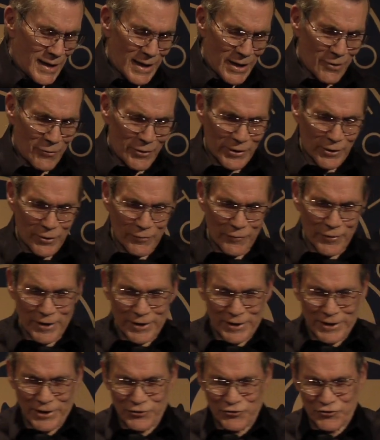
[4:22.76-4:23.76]
I went over
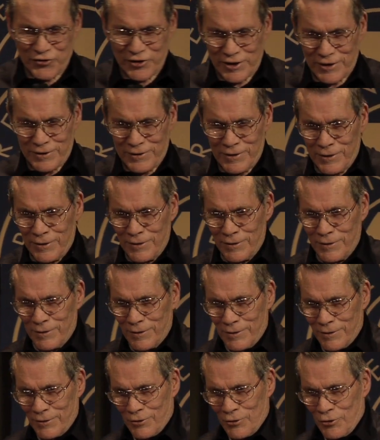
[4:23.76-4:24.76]
and he said,
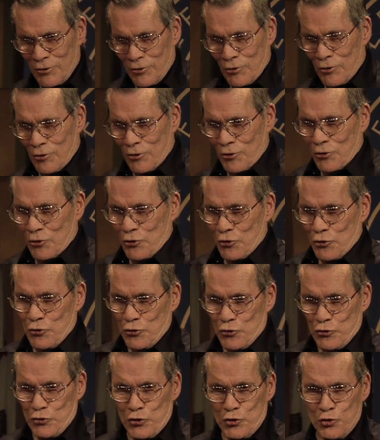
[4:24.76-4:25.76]

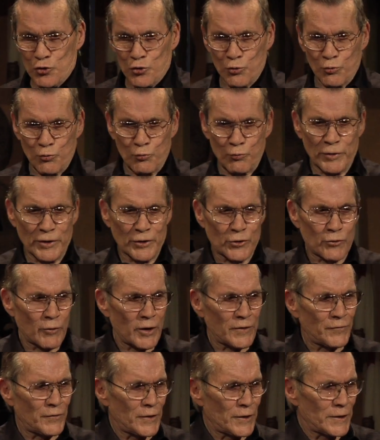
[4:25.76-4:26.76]
You'll
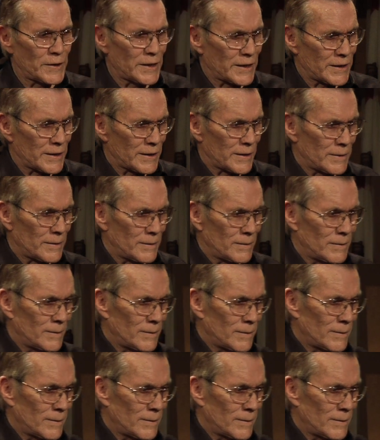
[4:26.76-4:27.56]
regret the day.